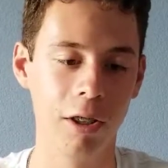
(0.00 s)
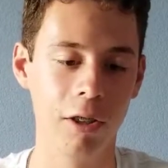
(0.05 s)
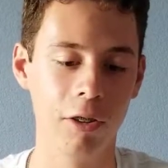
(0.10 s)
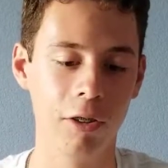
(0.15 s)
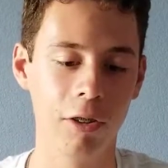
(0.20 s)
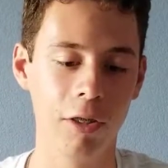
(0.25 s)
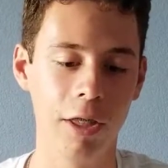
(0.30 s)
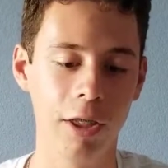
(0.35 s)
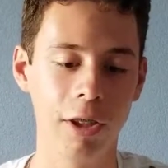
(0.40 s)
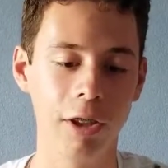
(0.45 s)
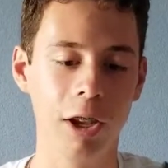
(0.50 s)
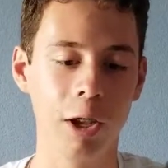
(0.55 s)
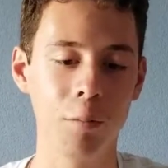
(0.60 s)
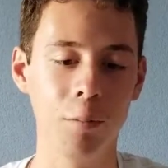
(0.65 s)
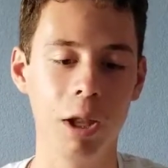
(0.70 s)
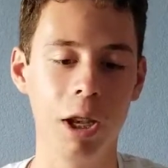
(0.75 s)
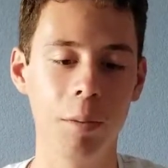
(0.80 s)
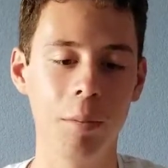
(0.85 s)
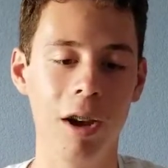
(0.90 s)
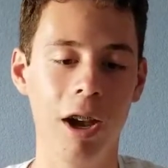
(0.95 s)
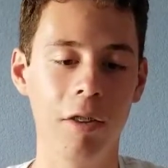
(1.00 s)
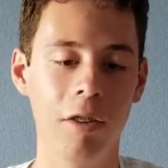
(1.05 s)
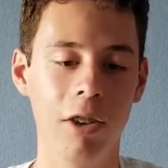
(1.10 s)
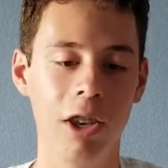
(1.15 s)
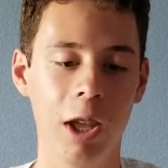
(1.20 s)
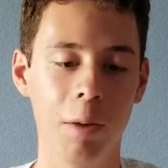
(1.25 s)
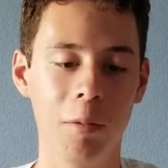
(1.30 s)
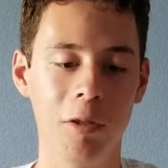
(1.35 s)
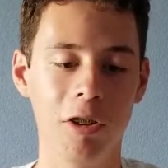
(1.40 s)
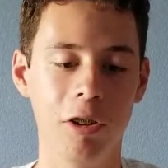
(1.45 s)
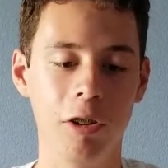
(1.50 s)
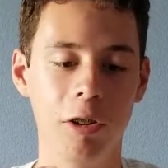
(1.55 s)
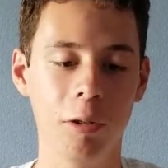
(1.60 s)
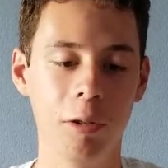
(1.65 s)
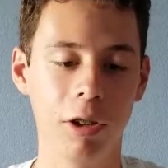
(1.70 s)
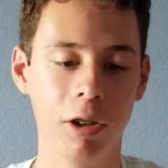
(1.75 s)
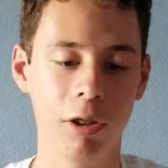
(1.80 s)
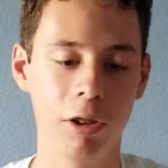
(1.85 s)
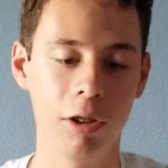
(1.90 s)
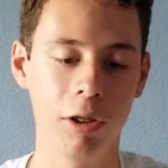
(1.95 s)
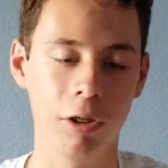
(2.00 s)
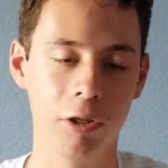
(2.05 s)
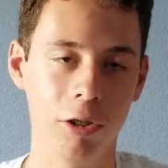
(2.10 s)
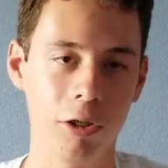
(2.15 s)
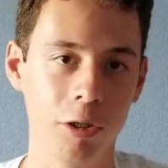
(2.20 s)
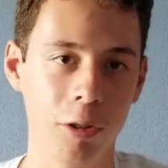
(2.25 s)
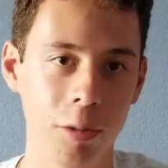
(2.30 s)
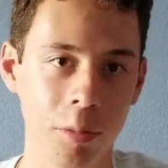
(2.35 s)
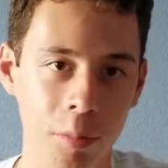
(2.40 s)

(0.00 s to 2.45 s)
so that you can minimize the damage you're doing to your shoe.